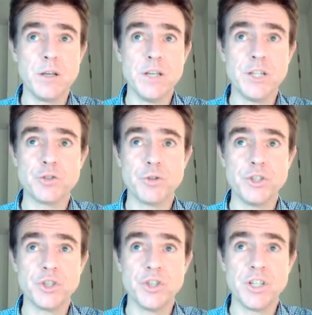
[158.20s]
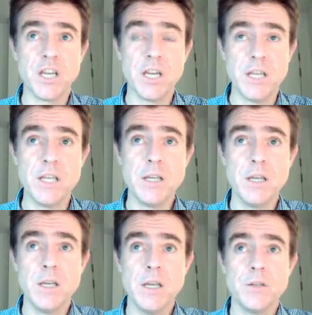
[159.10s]
iteration k.
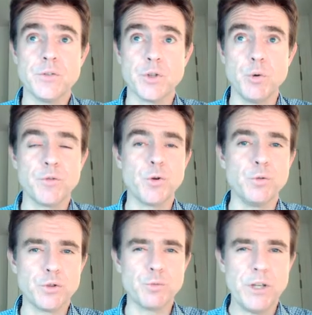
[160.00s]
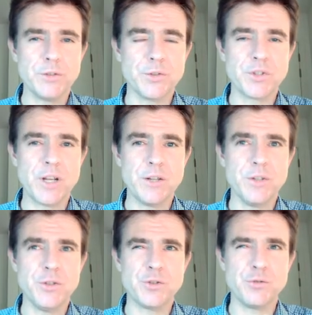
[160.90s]
So, of course, we understand
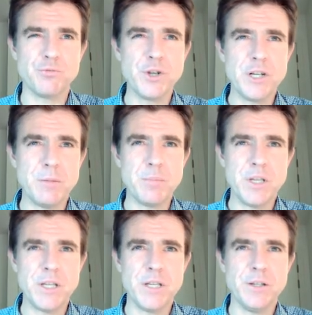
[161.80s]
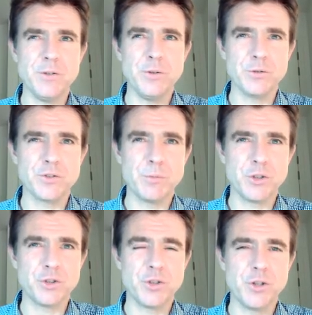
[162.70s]
these to really be not so
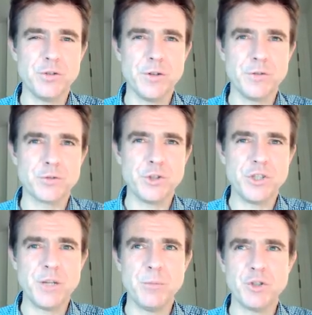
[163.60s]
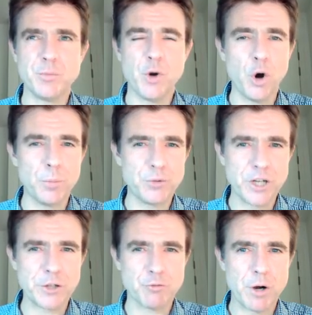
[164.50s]
much a 3D image, but
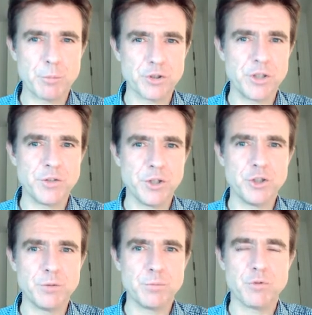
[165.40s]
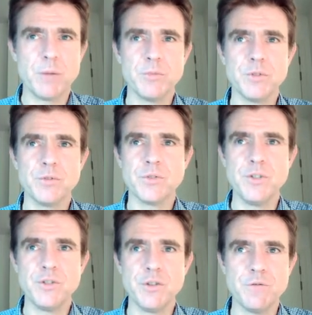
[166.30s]
object representation parameters.
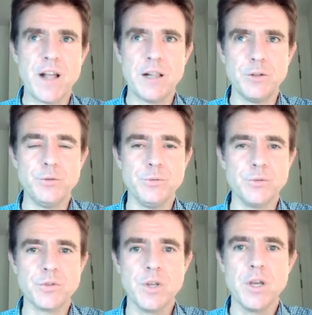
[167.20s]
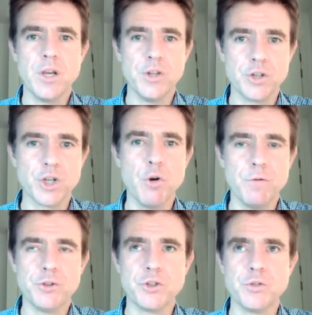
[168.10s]
These are the values, the
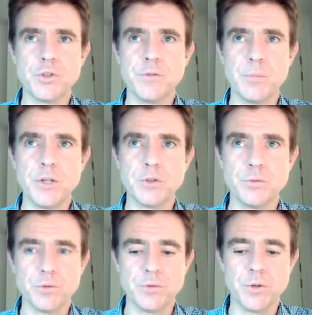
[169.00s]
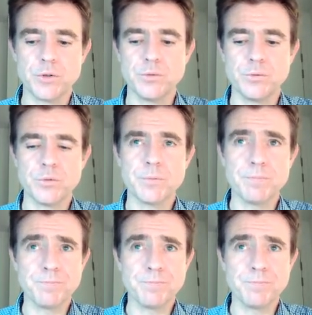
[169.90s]
coefficients for pixels or voxels